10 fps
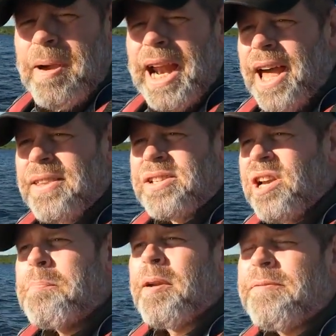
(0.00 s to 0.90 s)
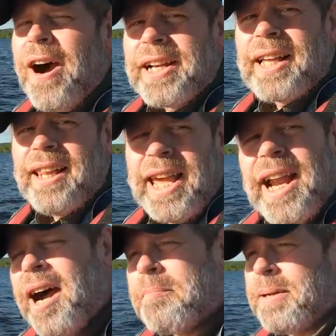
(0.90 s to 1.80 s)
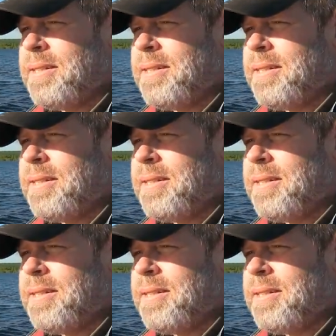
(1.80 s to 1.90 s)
been on the Superfund cleanup